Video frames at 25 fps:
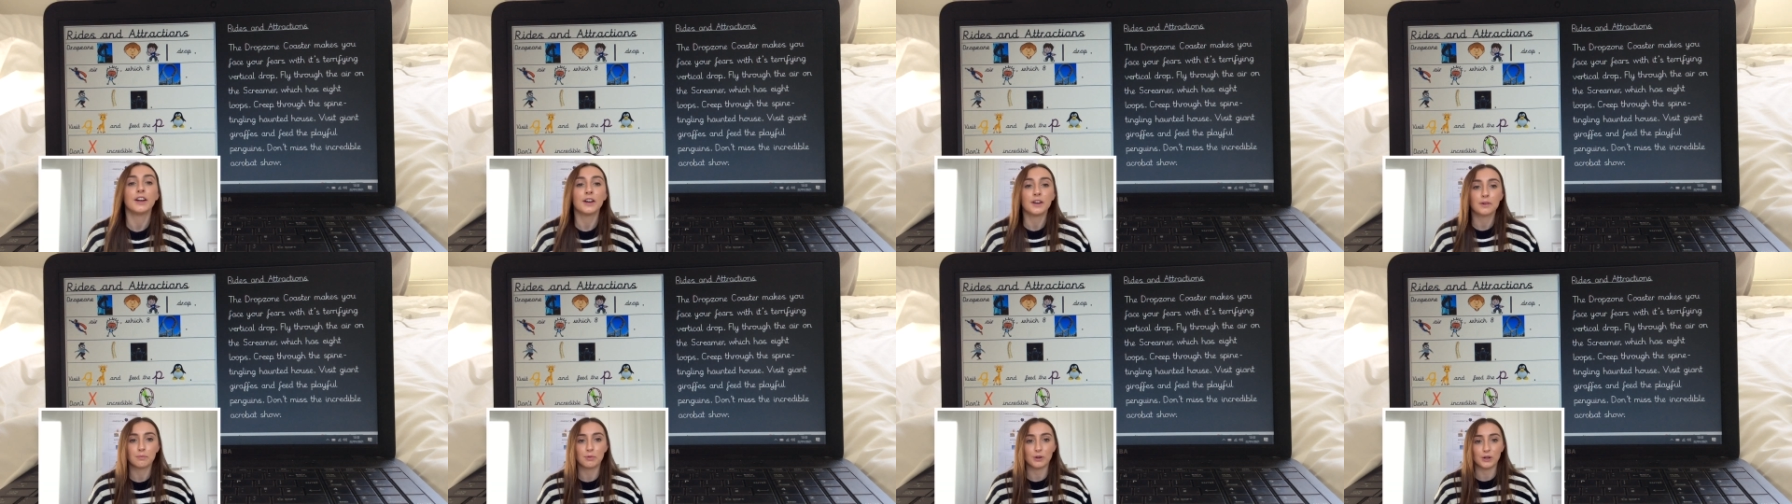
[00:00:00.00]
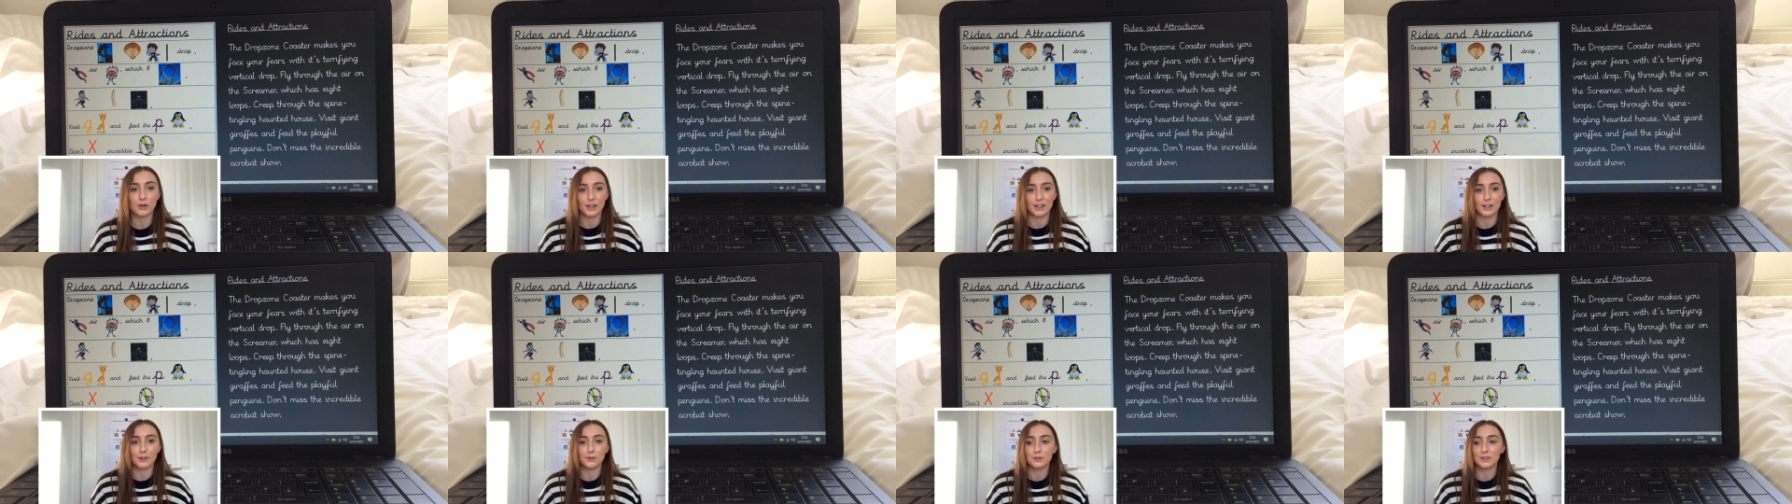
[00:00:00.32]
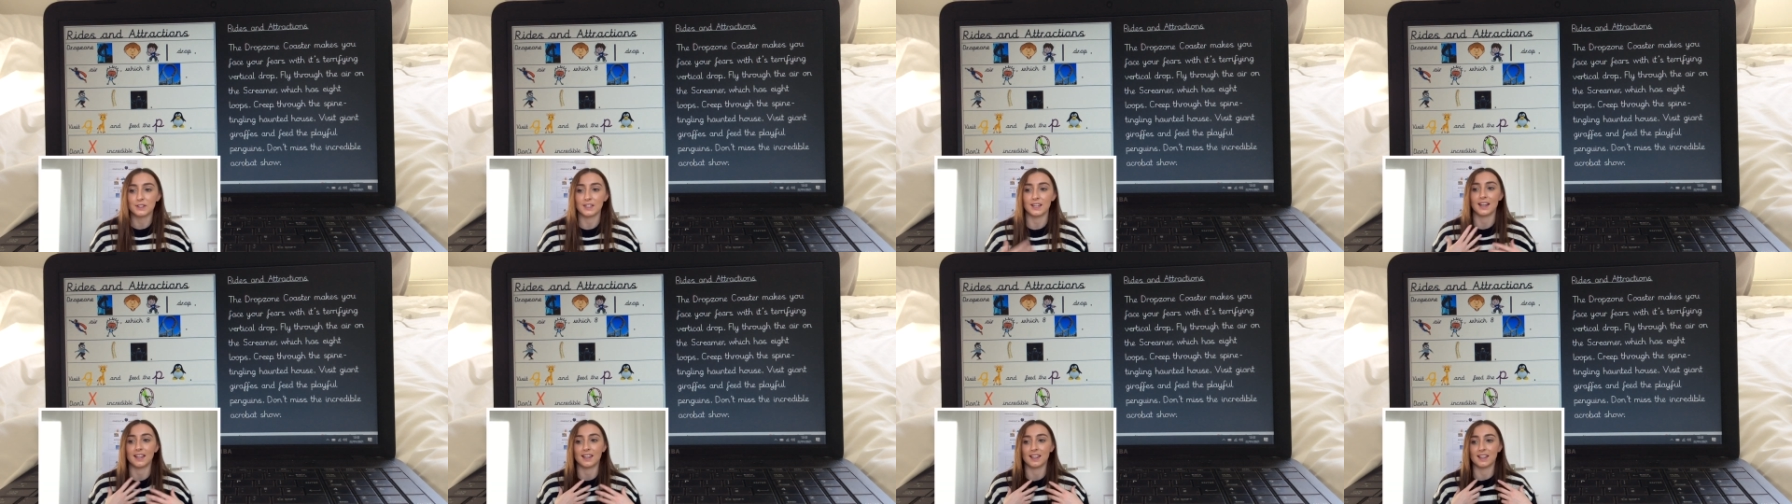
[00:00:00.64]
Putting it all
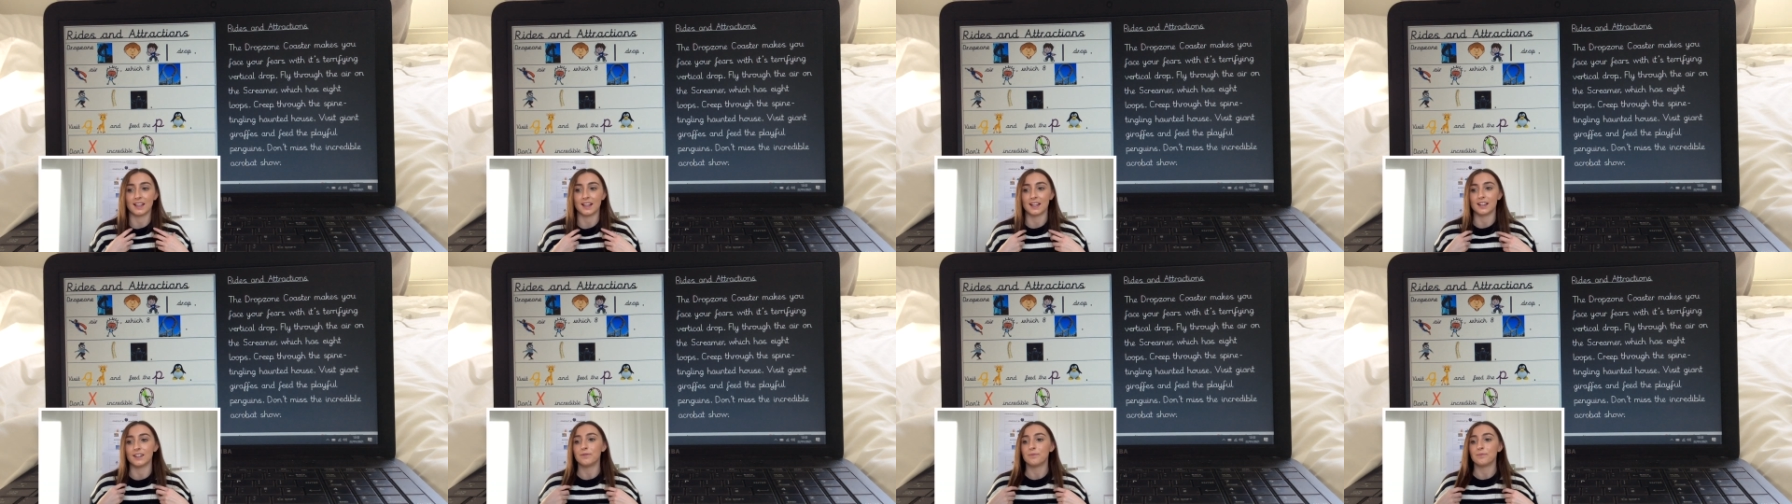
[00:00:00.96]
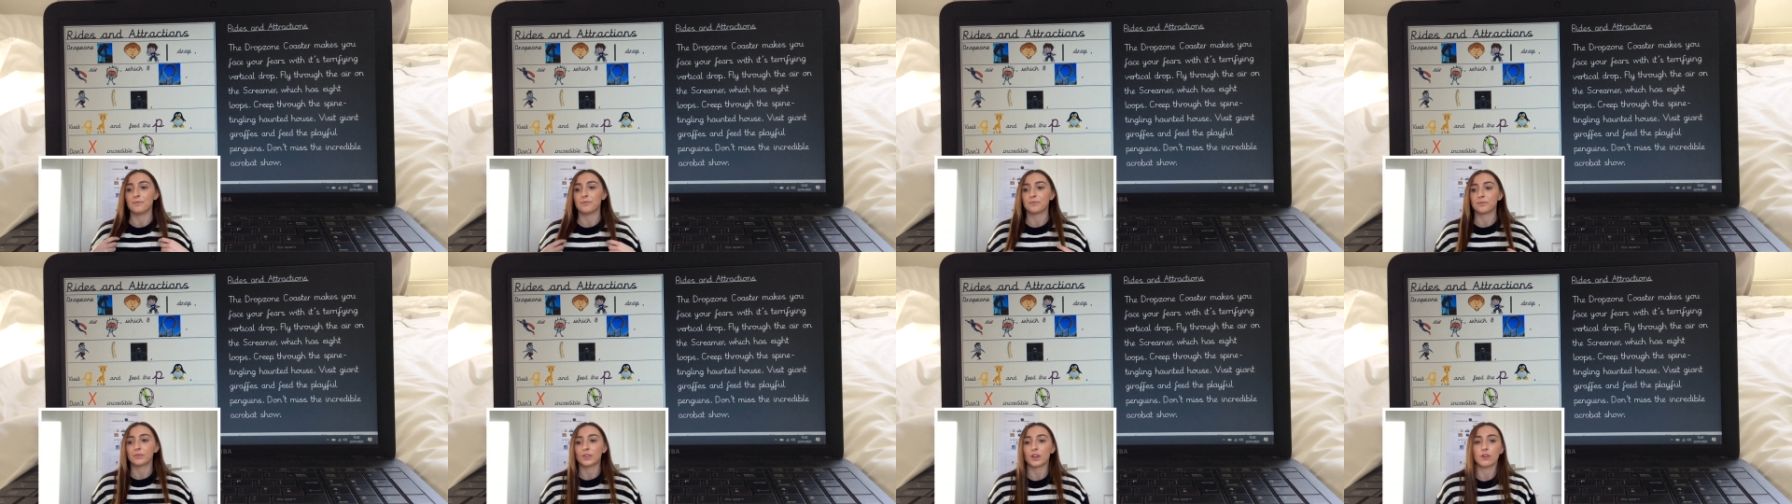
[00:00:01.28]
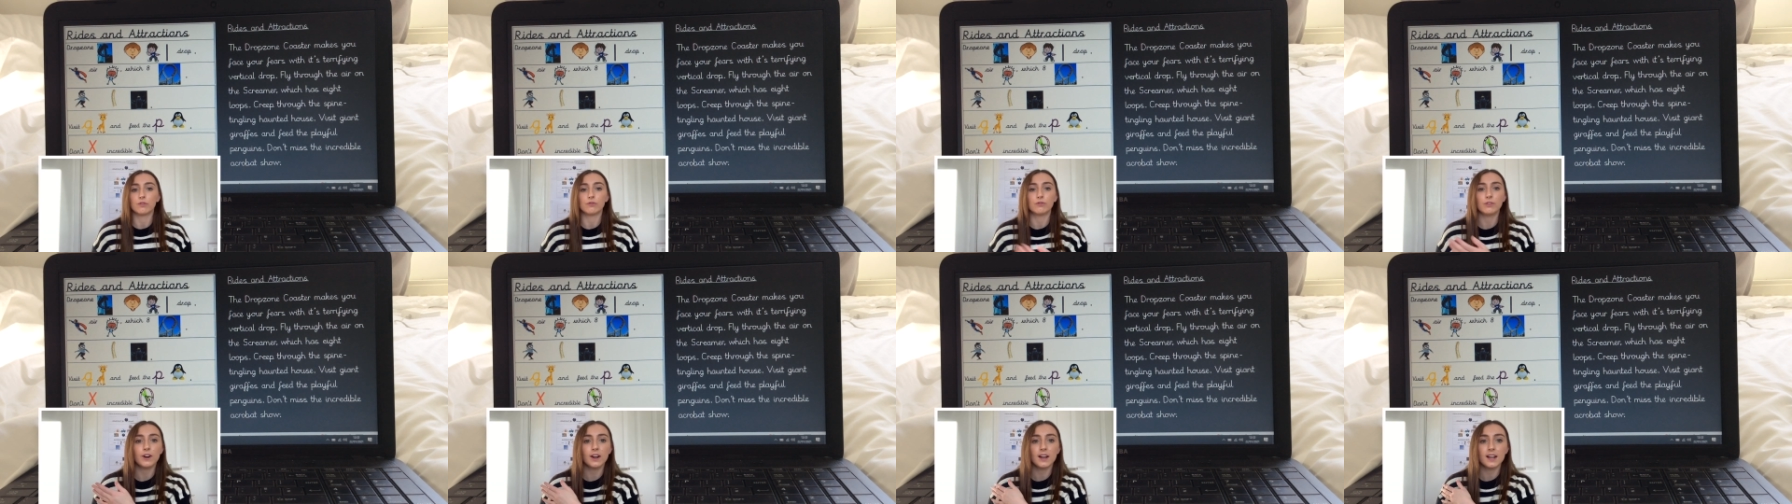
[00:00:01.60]
together then.
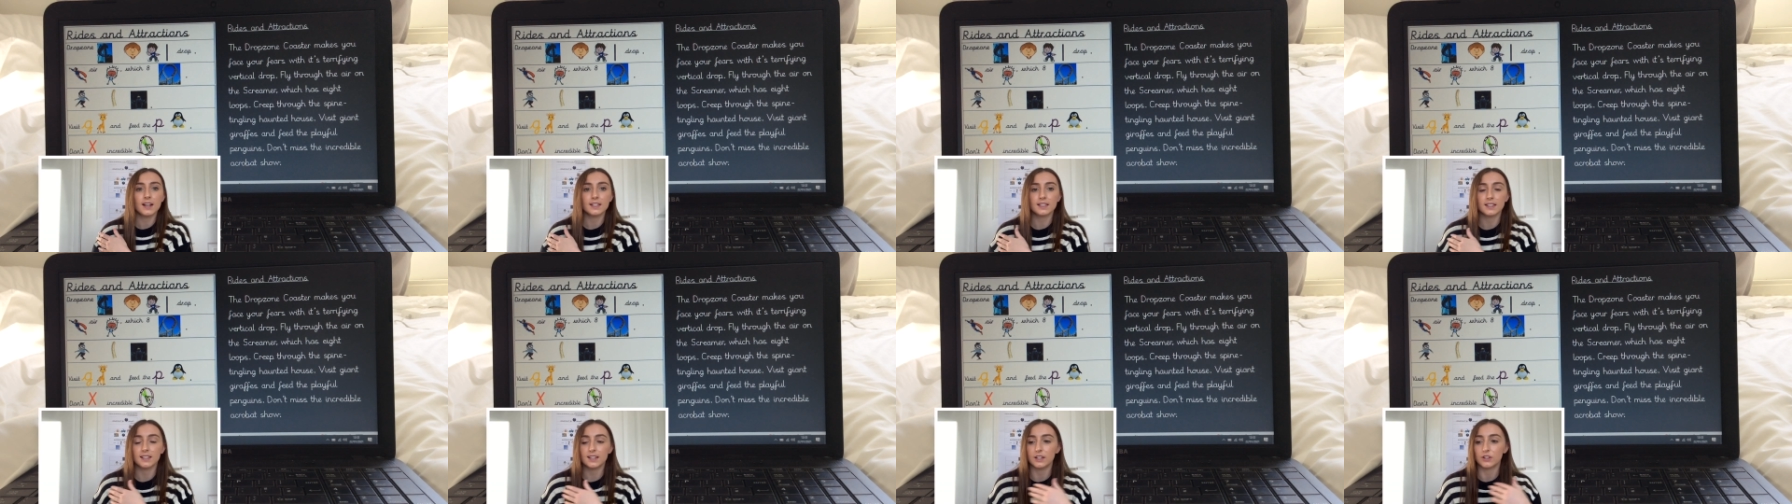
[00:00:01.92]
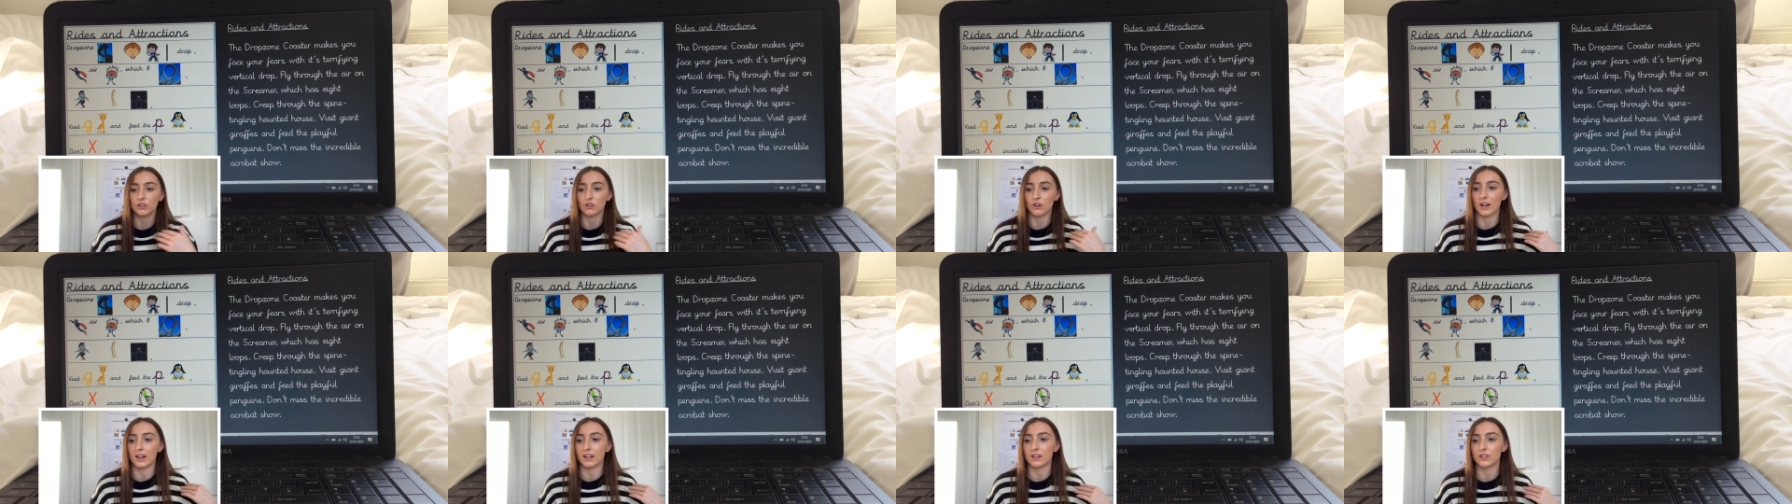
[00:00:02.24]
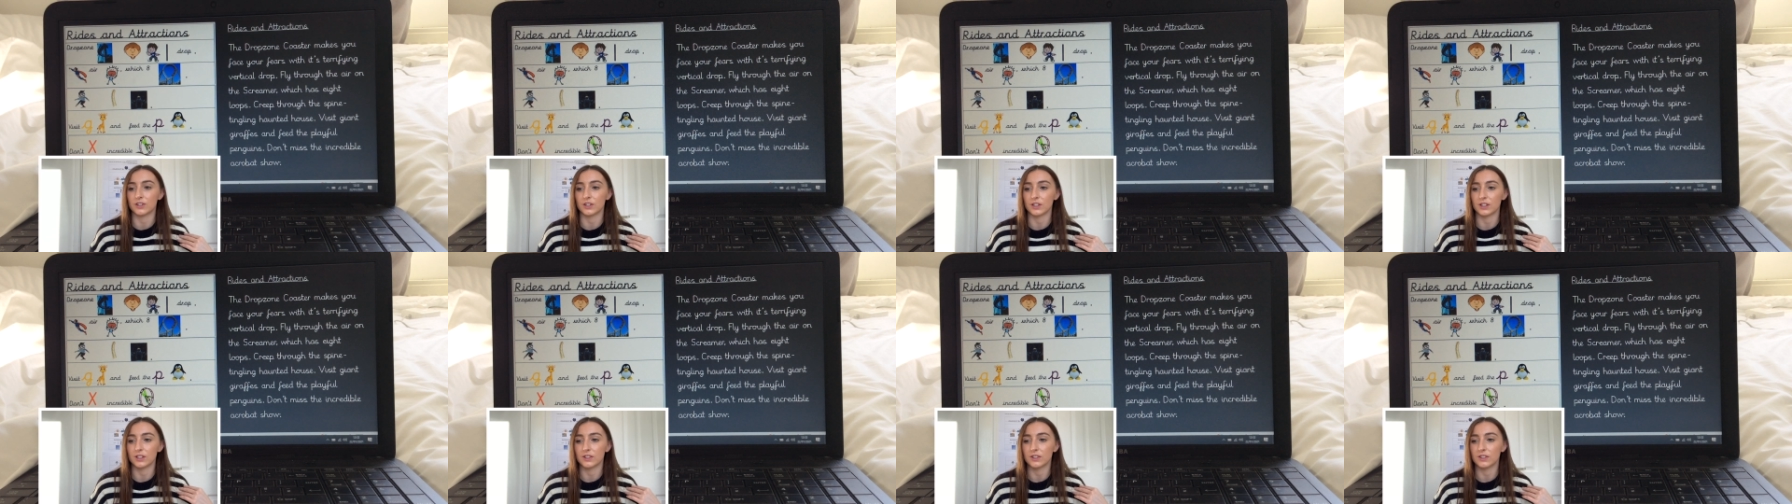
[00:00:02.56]
Rides and
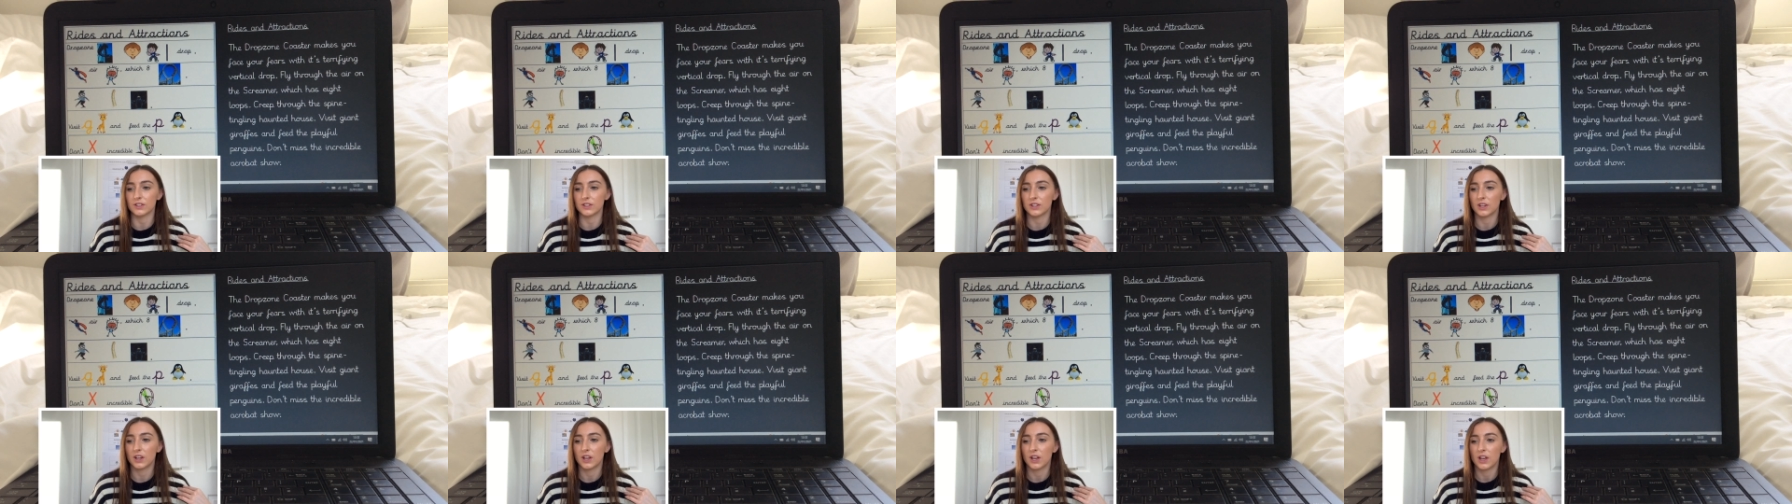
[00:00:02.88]
attractions.